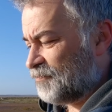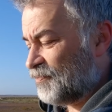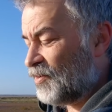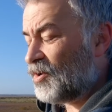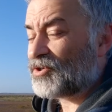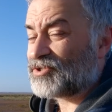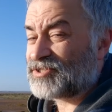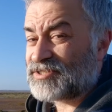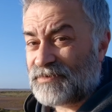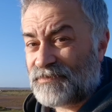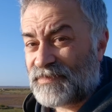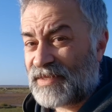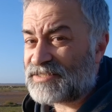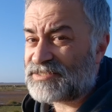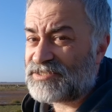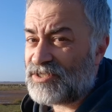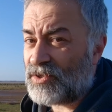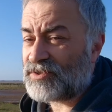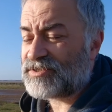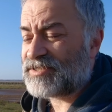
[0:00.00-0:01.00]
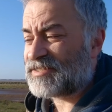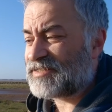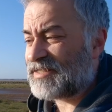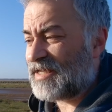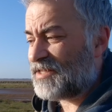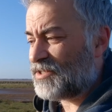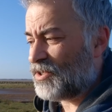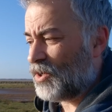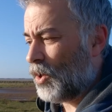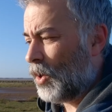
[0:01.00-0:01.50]
But that's not to
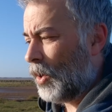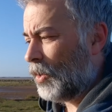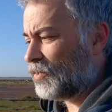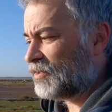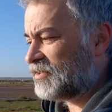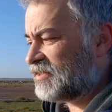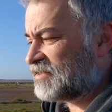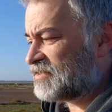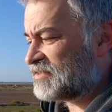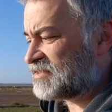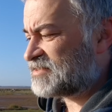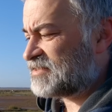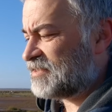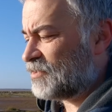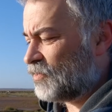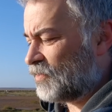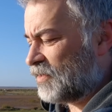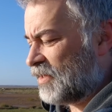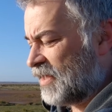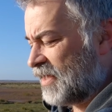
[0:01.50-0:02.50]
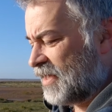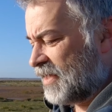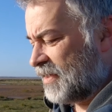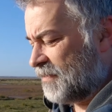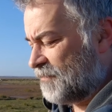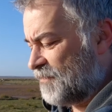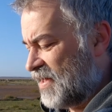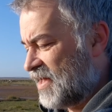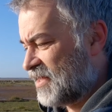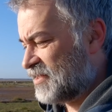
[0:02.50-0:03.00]
say that Hull didn't still
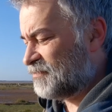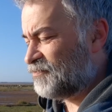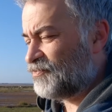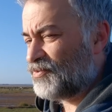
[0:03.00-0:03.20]
bear the